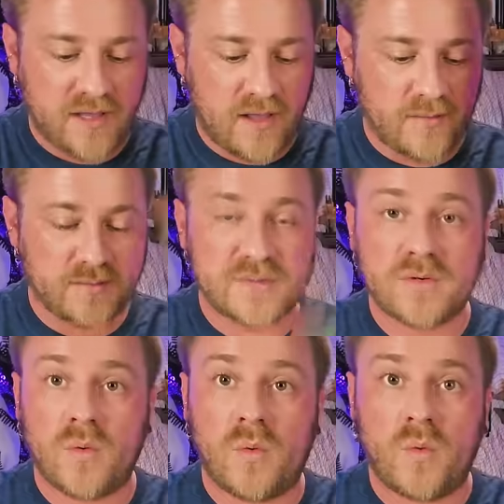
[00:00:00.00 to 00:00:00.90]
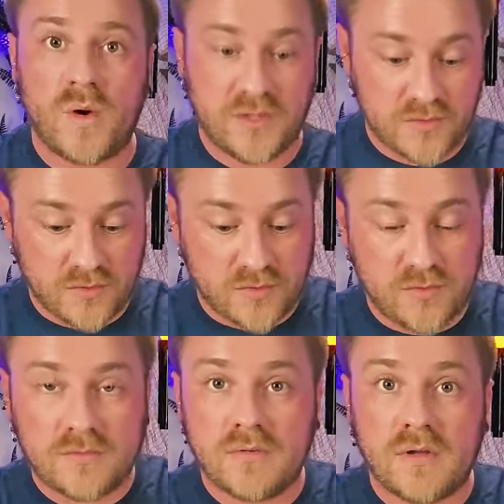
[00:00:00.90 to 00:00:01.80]
comes when
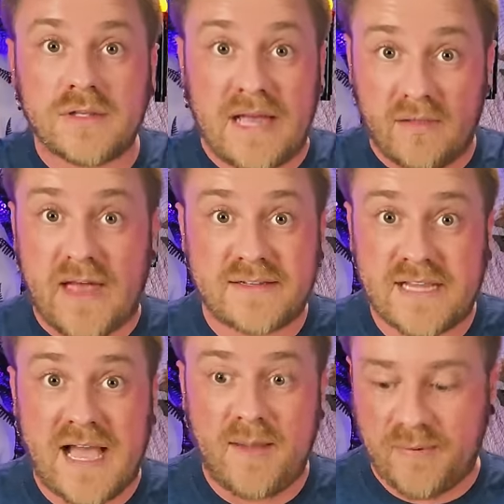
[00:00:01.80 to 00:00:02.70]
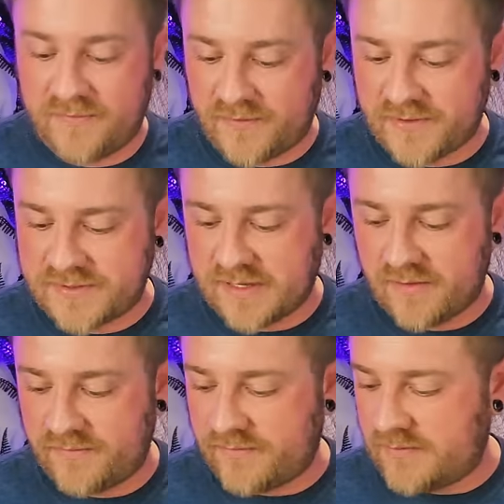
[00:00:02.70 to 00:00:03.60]
you allow that to happen for
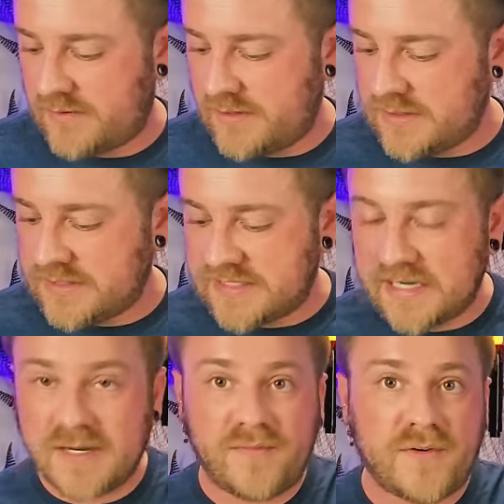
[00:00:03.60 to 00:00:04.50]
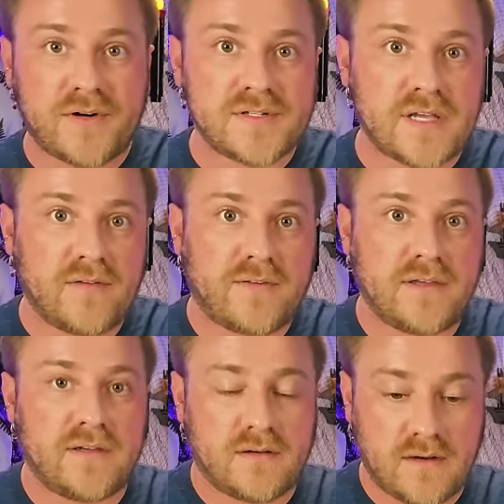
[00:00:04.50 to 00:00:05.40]
yourself, to stand up for yourself
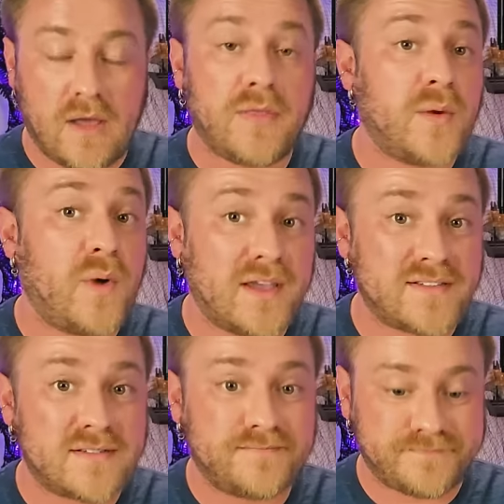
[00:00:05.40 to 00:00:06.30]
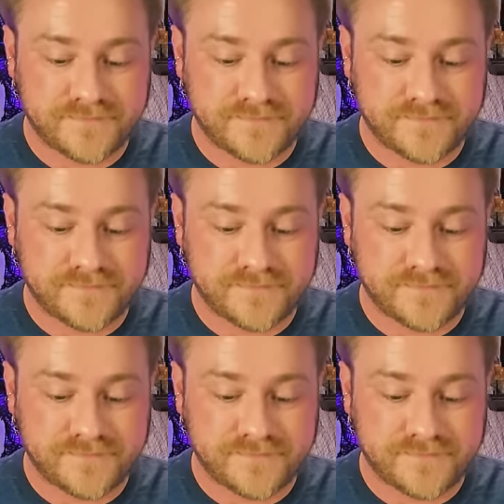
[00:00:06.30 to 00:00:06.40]
in healthy ways.